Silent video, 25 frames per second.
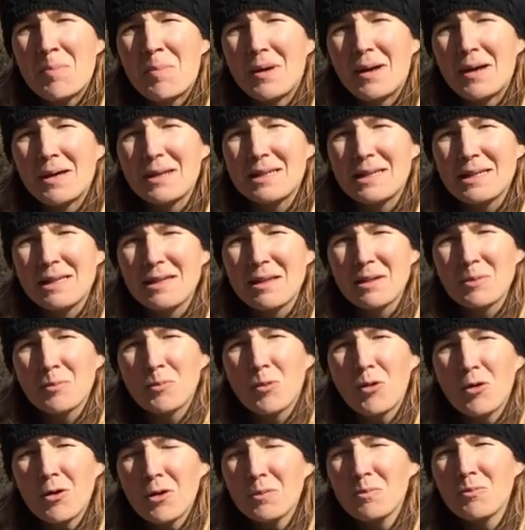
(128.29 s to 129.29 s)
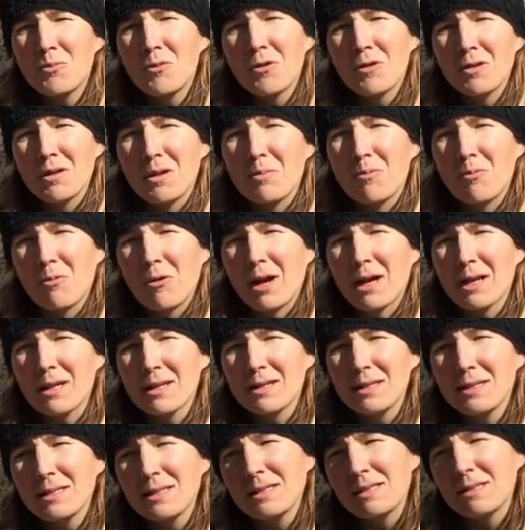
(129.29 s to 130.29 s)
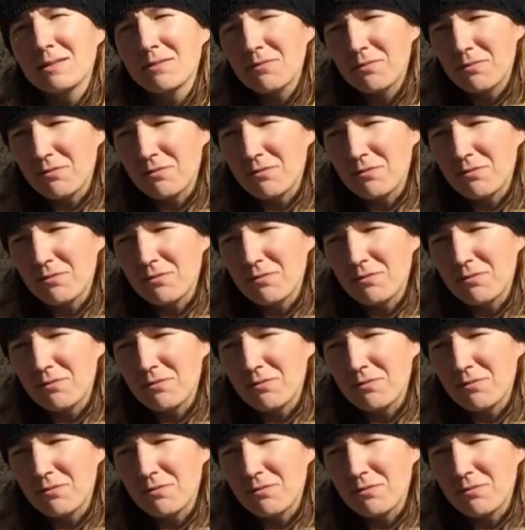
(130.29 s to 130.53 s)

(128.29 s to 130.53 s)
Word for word: But the more and more they practice,